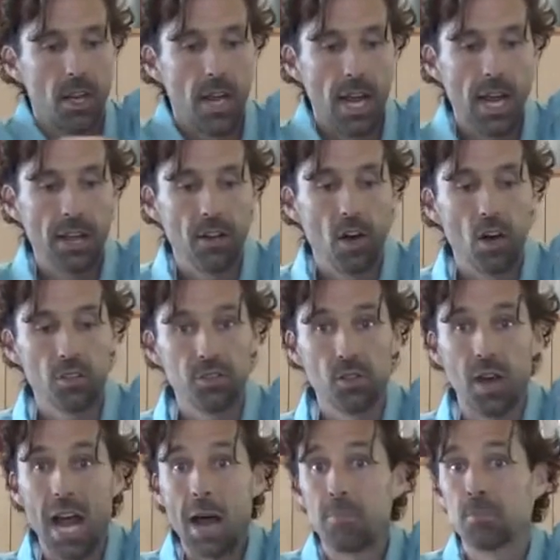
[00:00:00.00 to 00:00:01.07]
and also
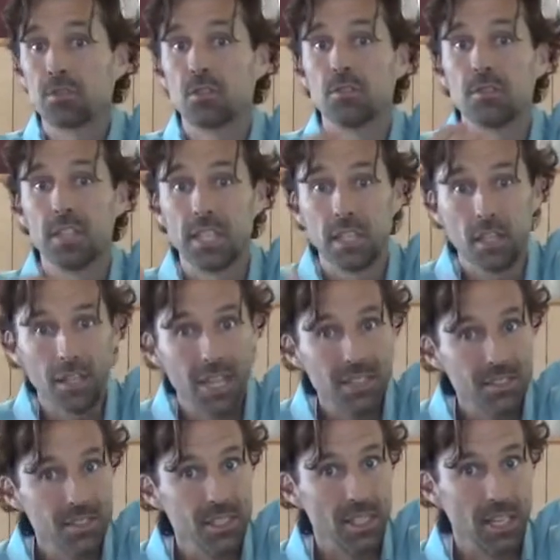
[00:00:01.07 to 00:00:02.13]
apples are very
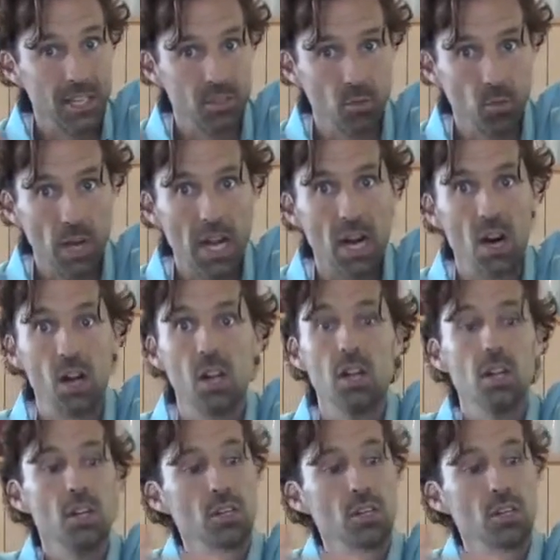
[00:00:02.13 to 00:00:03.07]
cleansing as well